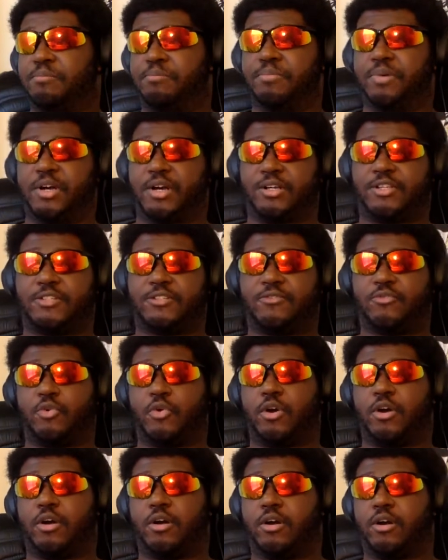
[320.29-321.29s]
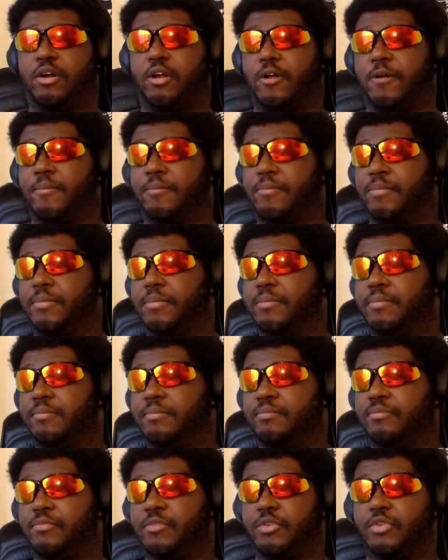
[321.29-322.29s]
books for
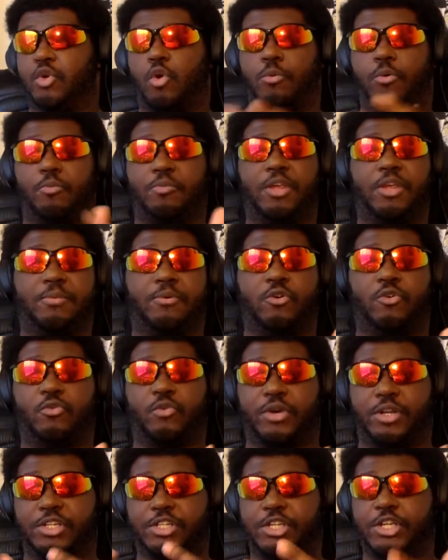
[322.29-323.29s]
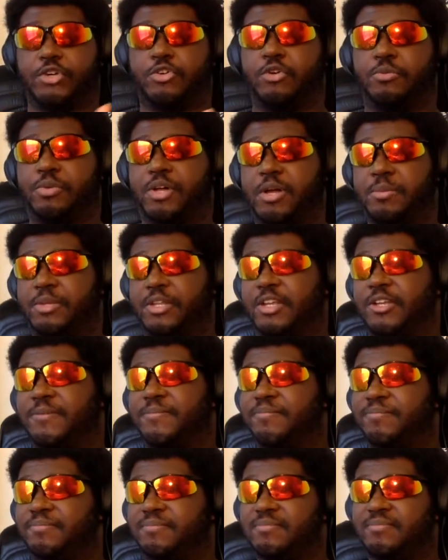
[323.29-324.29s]
the normal people, for the general public.
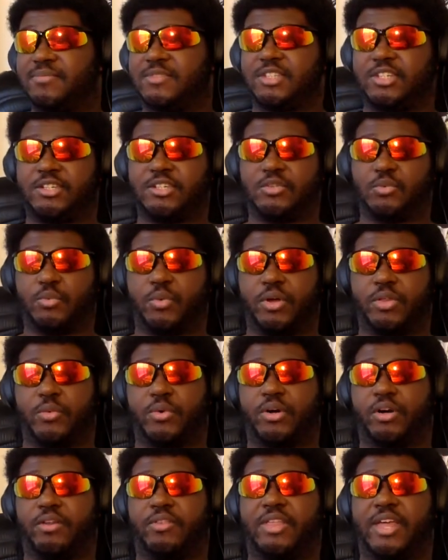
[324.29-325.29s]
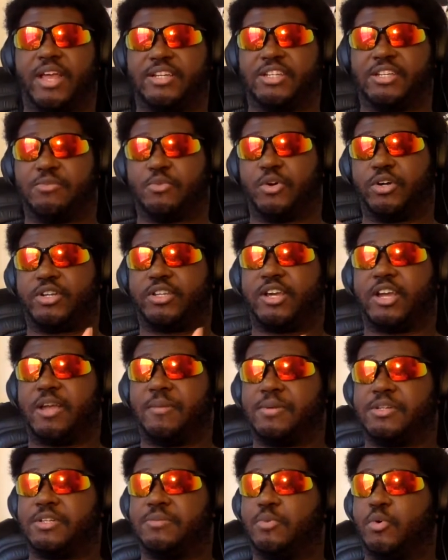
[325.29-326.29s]
She just wanted to work on that. She needed more
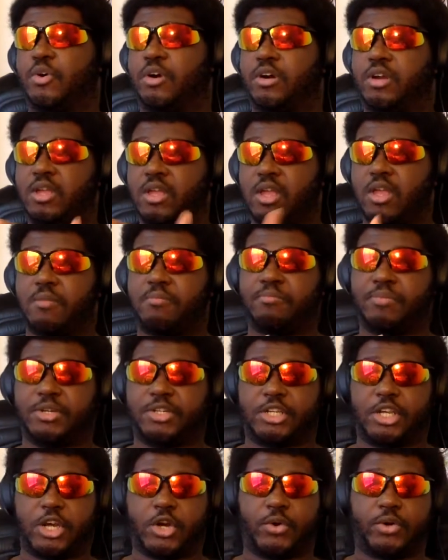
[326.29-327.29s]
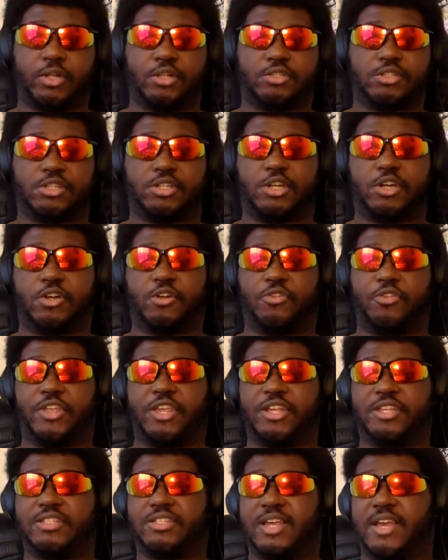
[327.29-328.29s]
time. She needed more materials, you know,
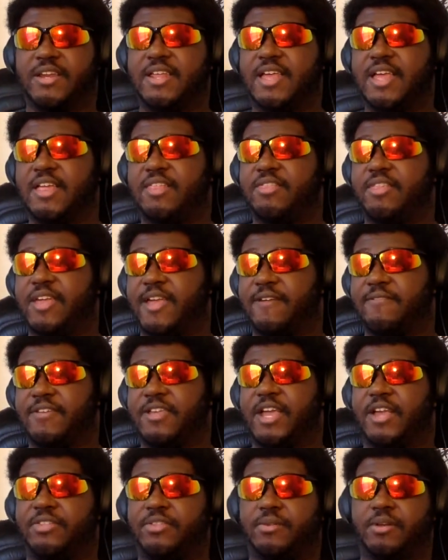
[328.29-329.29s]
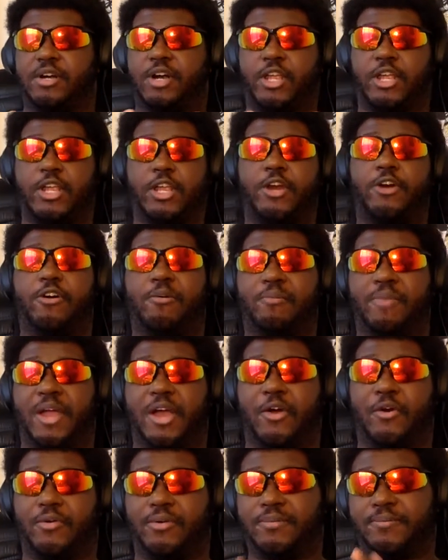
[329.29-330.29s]
things that they have yet to hear
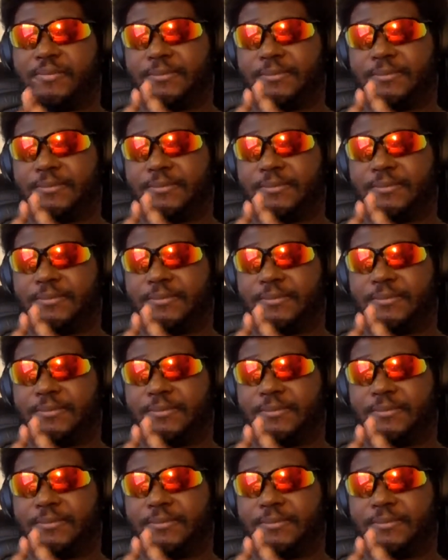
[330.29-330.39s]
about.